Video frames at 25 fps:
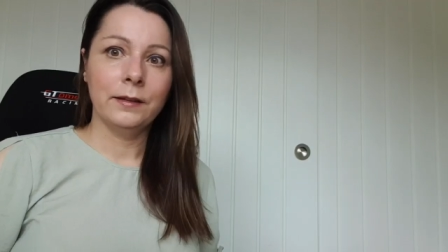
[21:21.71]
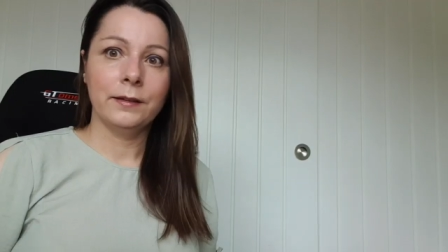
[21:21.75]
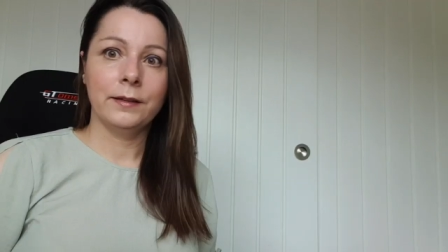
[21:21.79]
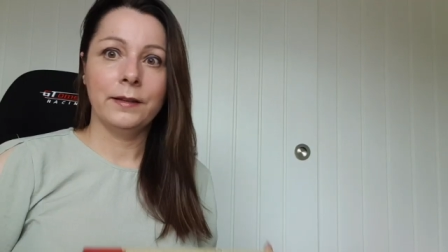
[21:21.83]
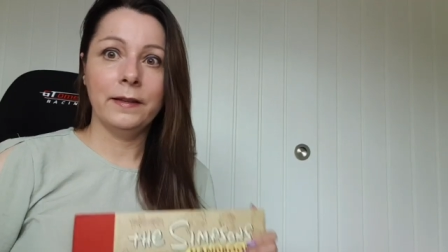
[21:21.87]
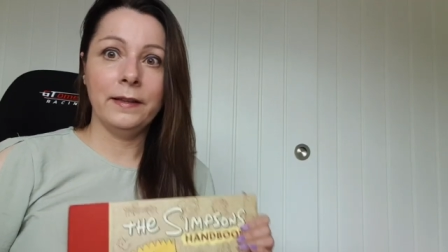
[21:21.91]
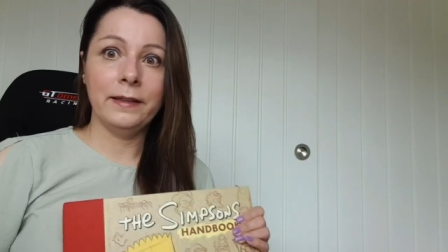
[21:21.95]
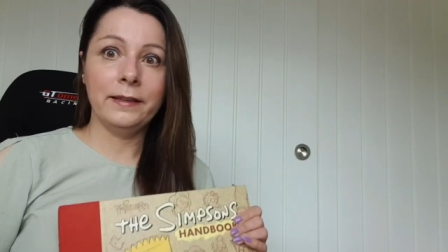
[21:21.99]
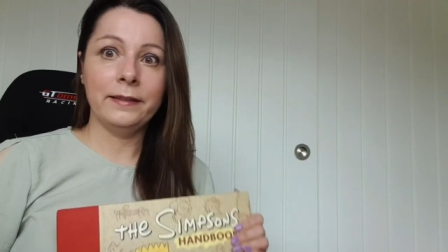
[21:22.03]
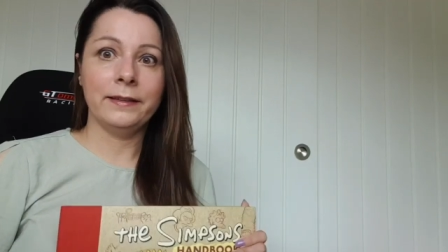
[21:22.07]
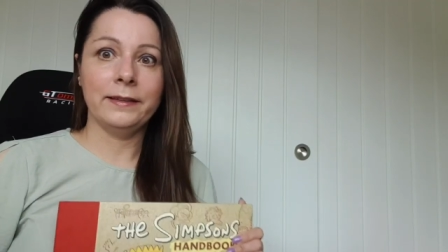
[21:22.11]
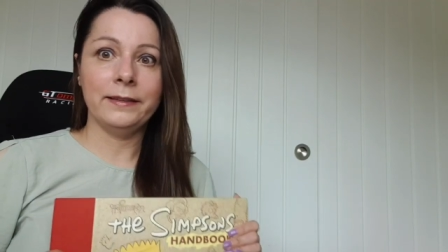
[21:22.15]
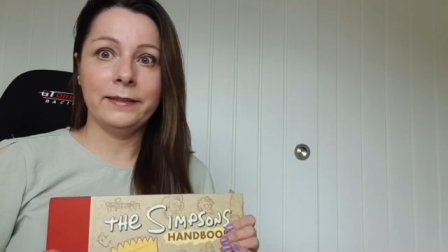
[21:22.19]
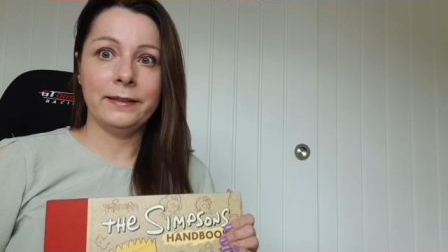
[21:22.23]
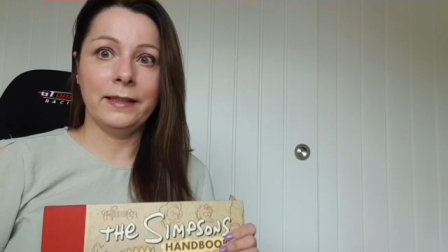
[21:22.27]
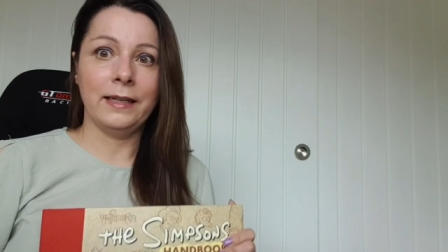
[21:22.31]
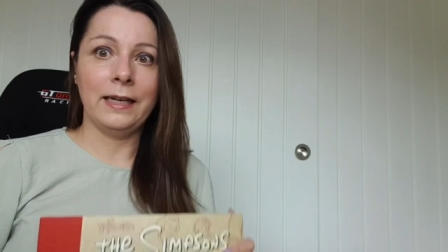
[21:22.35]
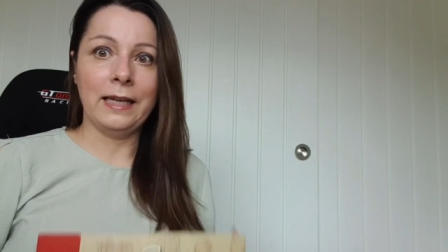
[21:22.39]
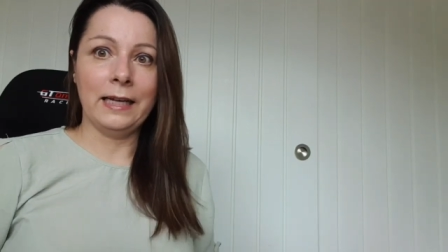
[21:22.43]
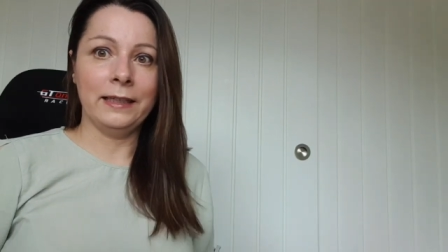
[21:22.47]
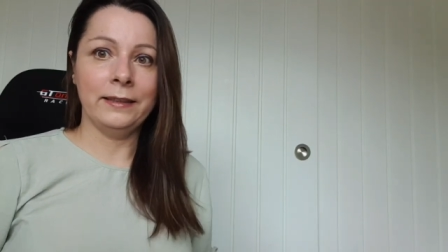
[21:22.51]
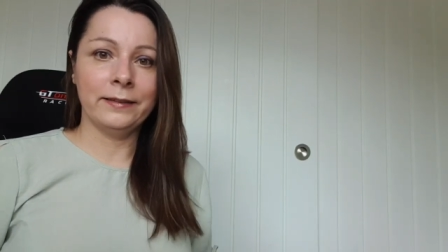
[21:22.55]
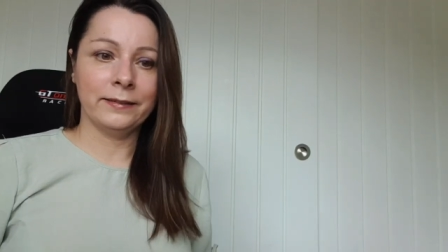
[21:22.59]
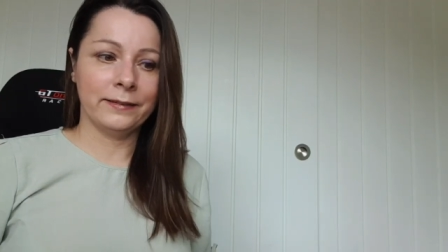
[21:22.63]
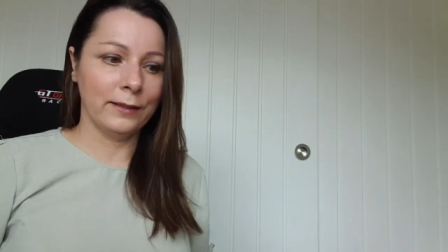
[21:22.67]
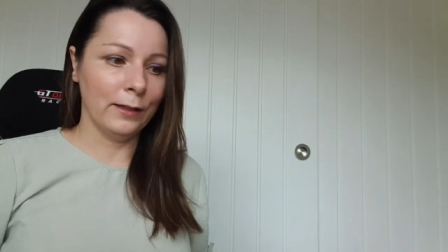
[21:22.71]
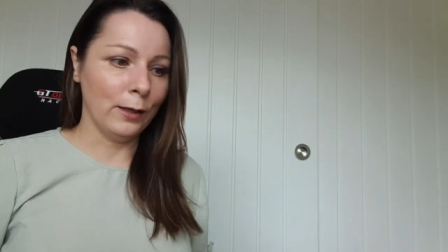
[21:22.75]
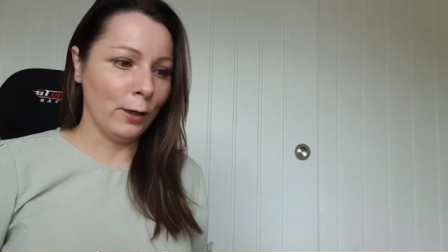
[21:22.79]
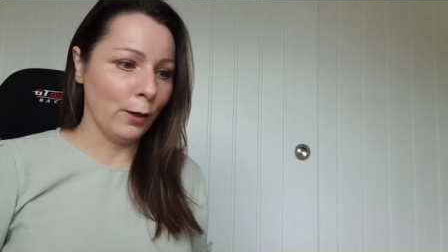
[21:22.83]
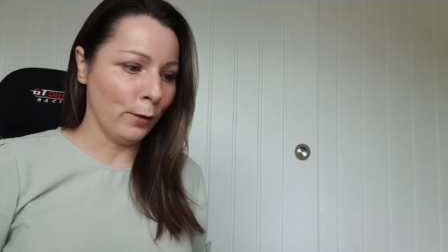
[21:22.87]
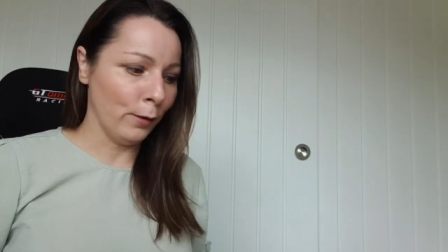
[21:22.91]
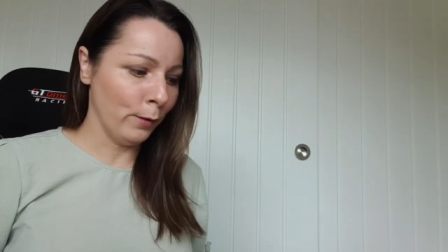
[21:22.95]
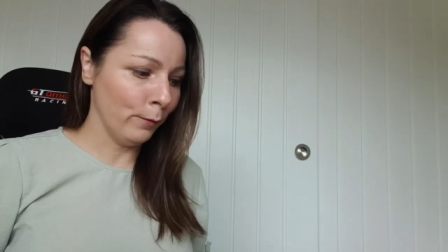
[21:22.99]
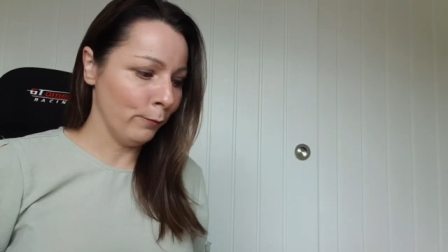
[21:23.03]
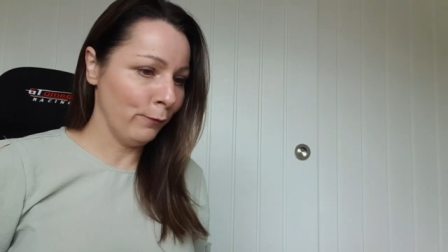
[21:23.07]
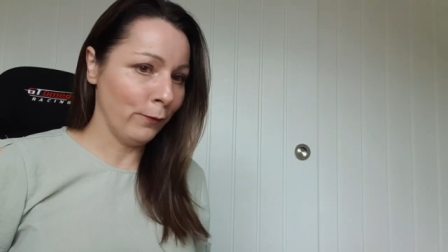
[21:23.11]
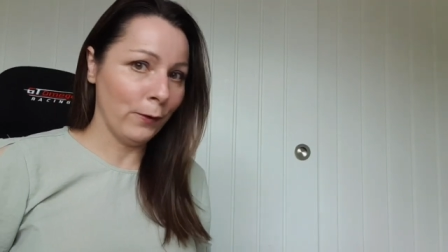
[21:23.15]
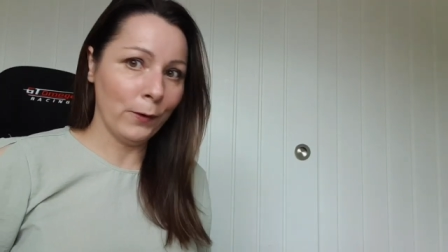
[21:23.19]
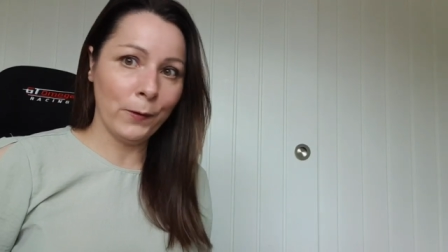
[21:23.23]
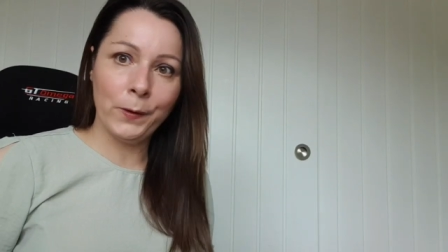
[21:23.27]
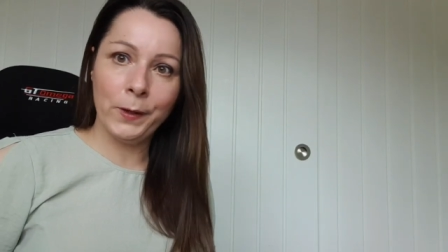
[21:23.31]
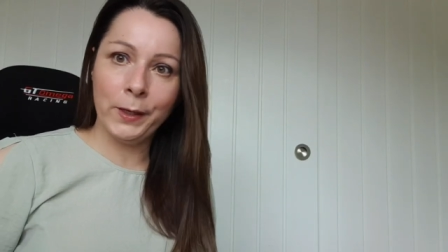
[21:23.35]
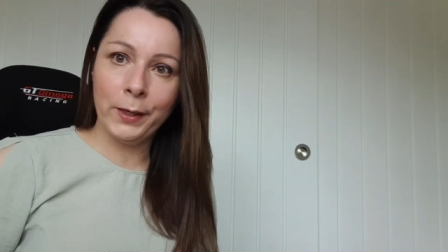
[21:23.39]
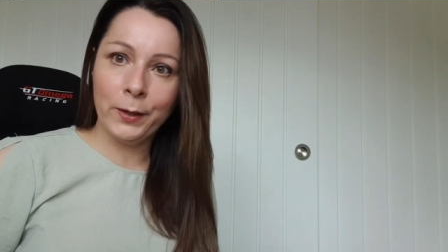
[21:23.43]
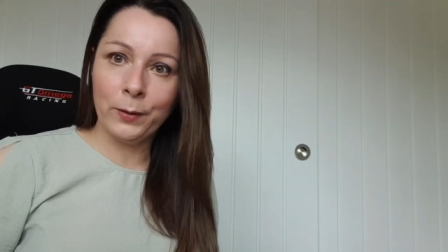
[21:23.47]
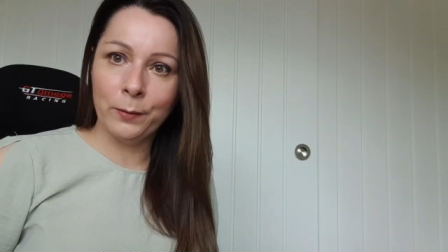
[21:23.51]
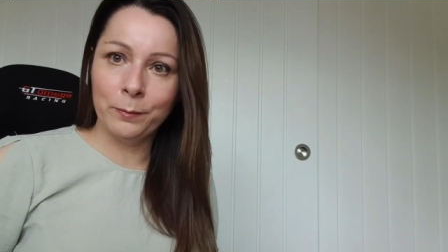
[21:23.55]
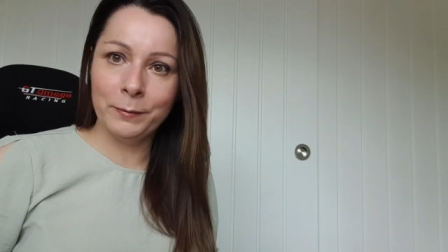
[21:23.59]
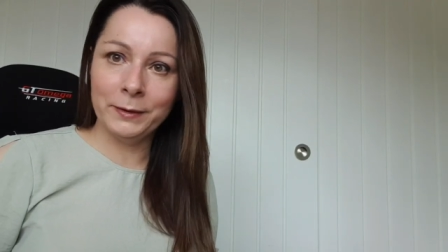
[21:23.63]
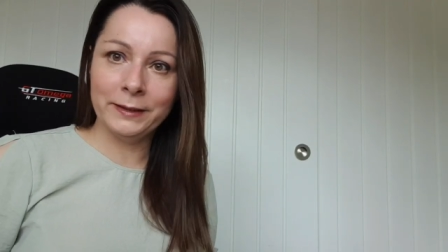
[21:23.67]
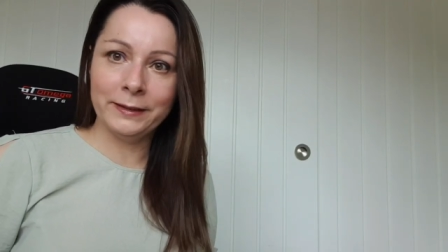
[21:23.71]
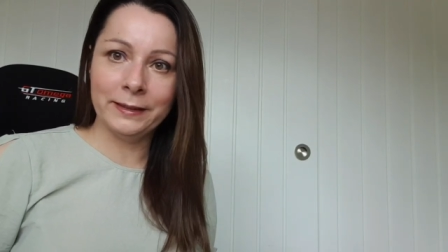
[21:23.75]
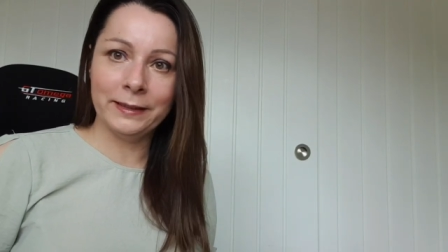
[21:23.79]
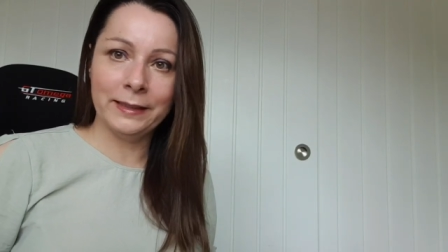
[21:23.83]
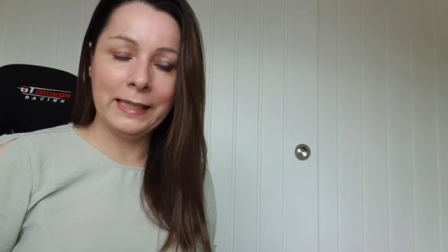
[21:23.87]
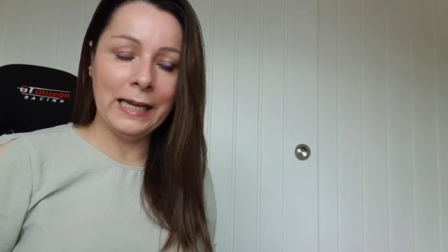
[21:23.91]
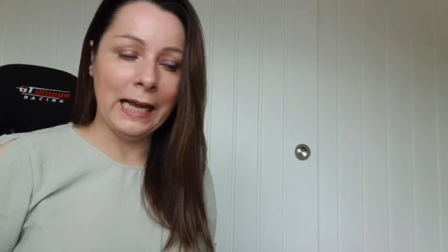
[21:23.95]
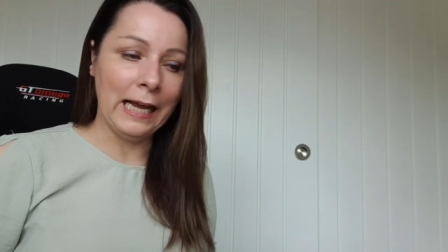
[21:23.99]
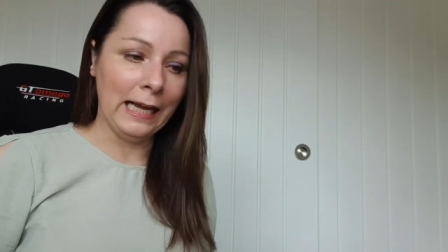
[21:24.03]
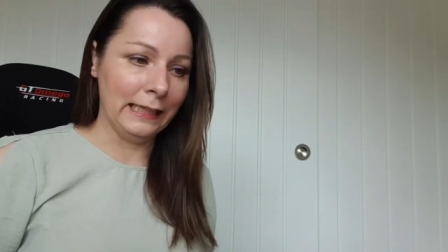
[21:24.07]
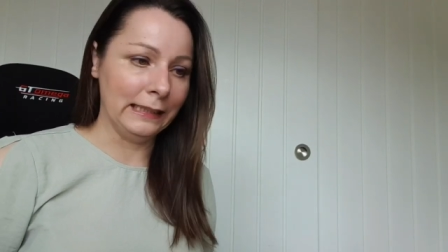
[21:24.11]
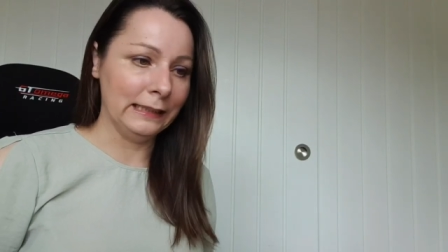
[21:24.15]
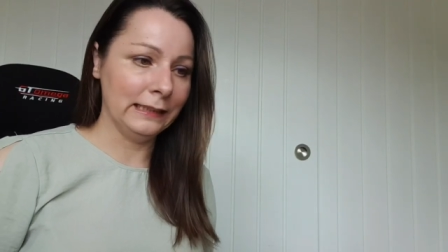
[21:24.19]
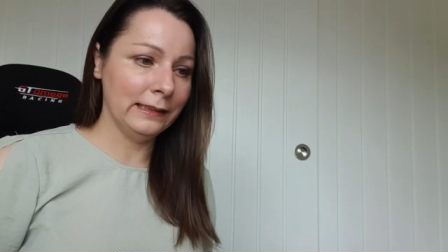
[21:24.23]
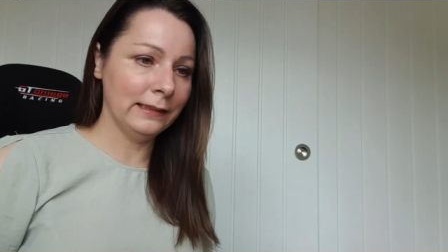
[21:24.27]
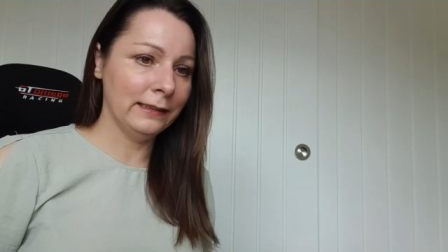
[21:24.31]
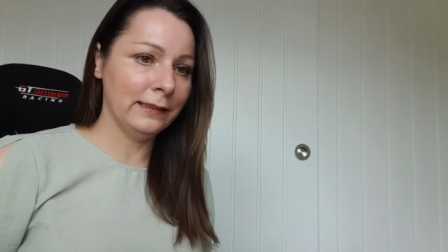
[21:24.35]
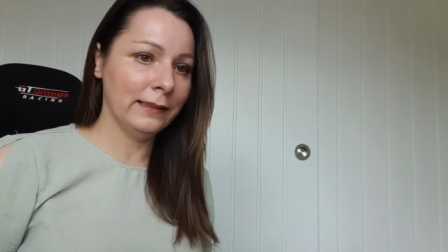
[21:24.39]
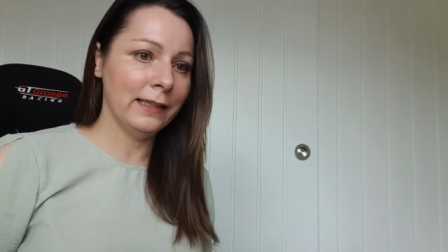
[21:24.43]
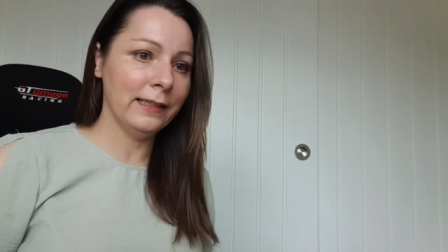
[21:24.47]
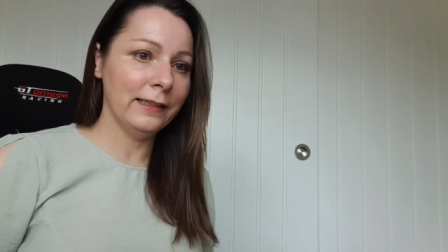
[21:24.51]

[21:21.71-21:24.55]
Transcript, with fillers: so this is the last lot. I'm finally coming to the end.